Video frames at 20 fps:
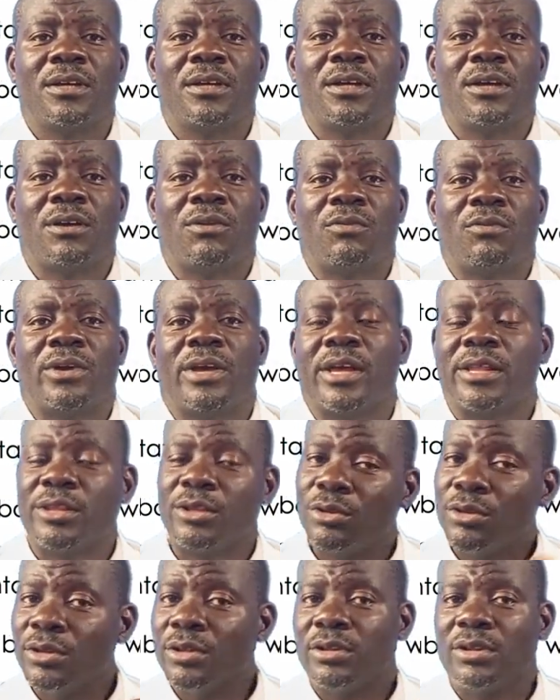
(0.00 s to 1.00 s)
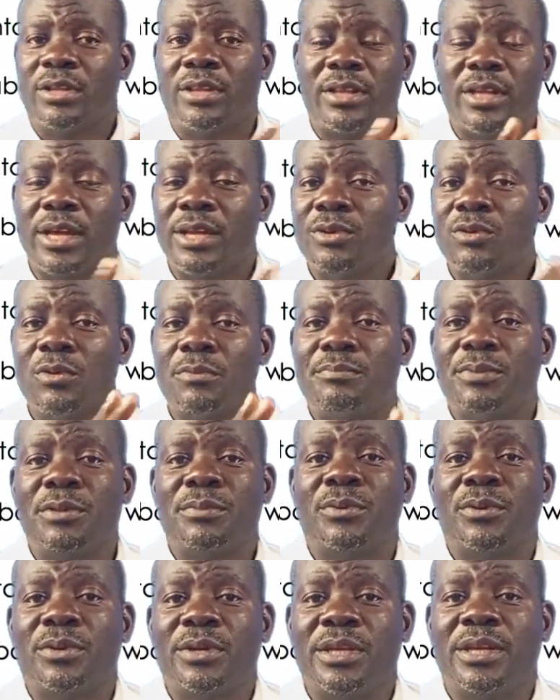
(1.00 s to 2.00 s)
Were there no
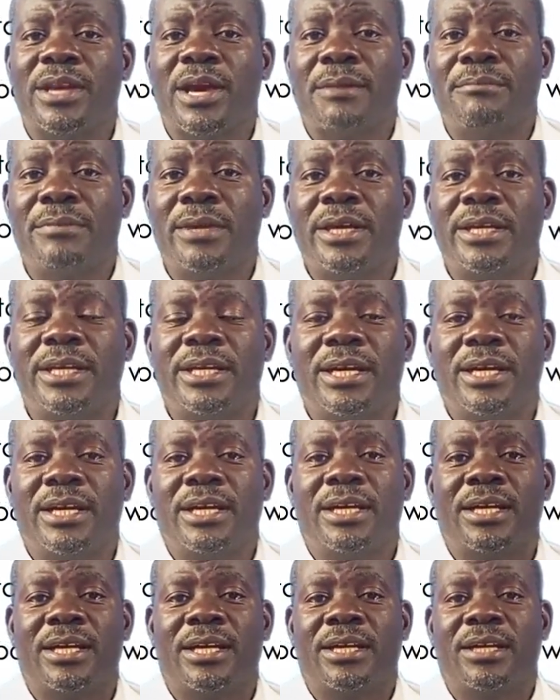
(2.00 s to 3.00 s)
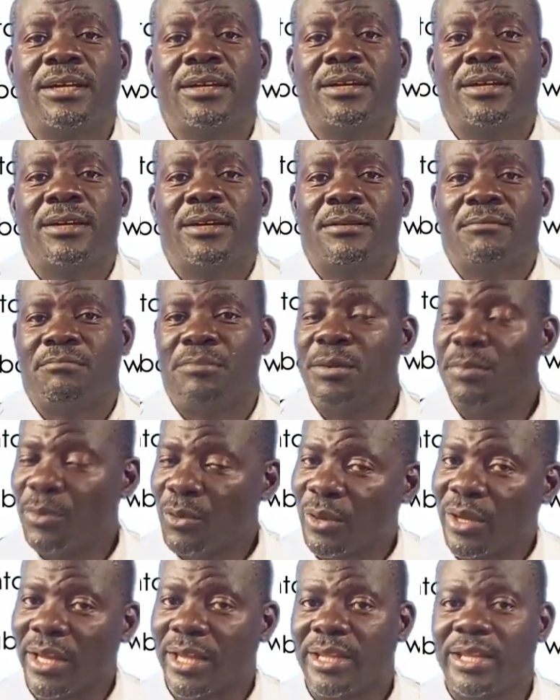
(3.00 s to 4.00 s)
people in America? People
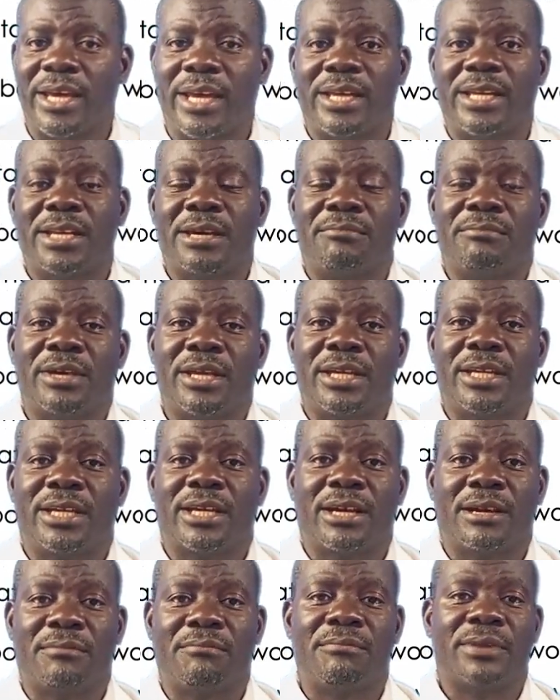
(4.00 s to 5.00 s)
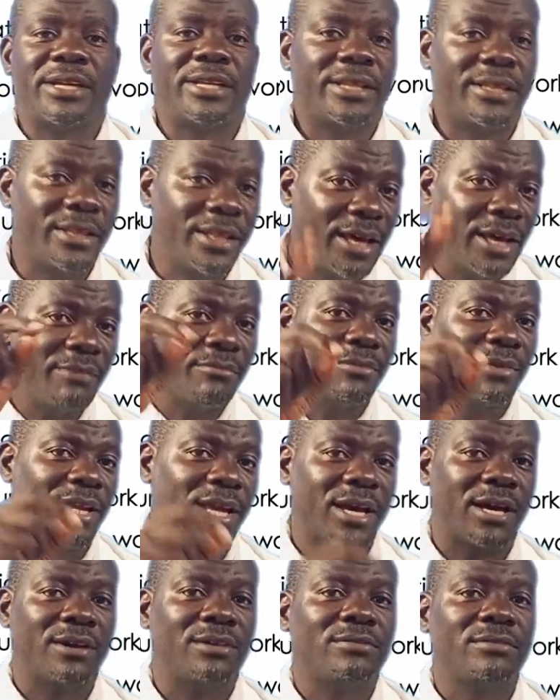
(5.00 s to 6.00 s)
were there in America, but them
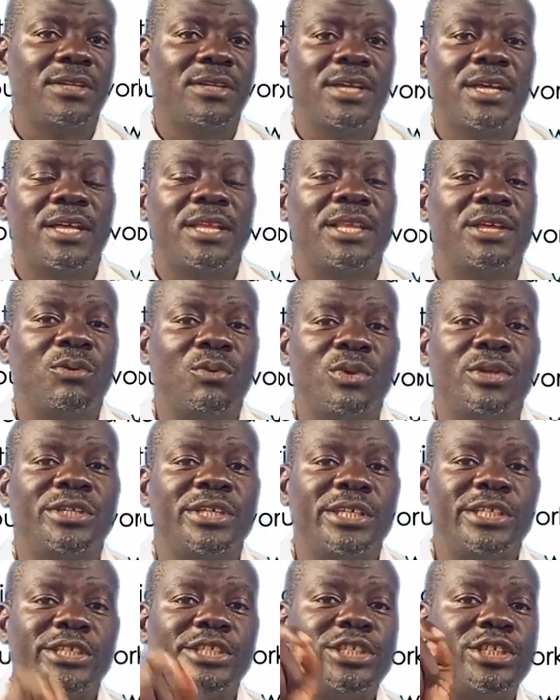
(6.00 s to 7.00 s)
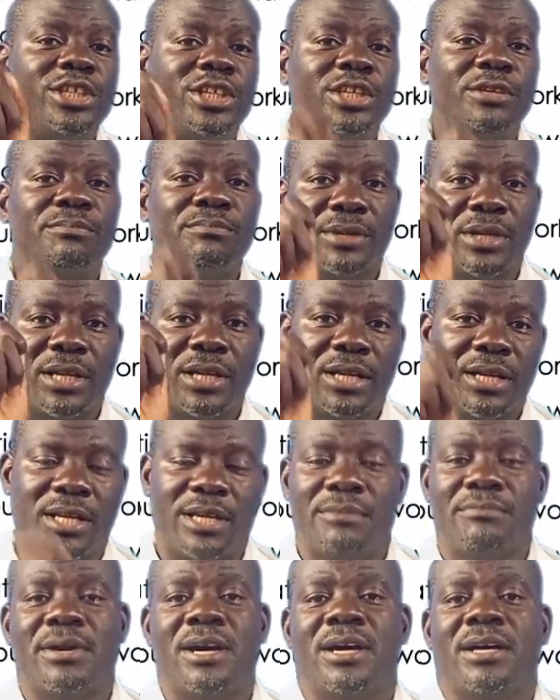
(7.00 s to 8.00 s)
now, they wanted cheap
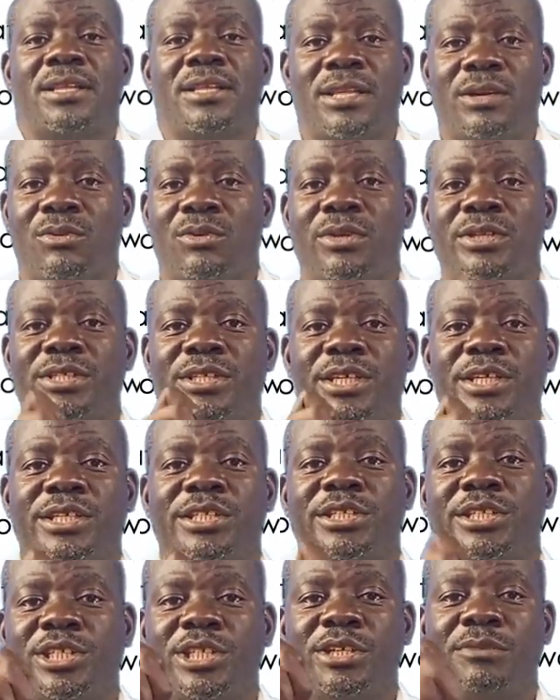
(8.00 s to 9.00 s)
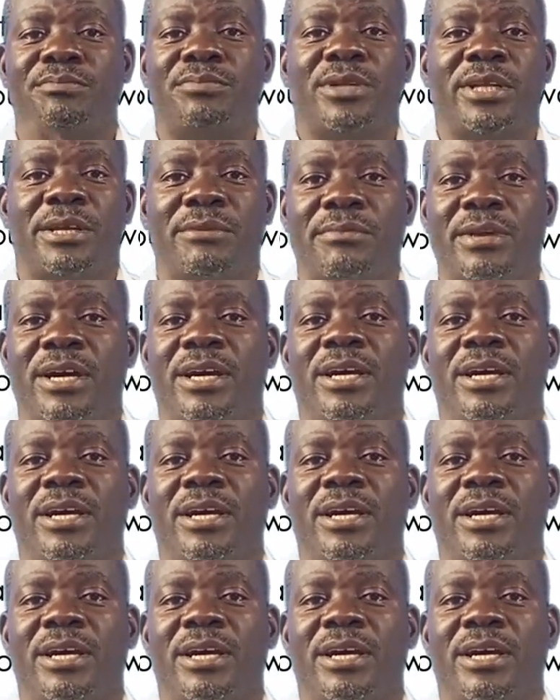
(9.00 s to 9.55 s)
labor. They wanted cheap labor.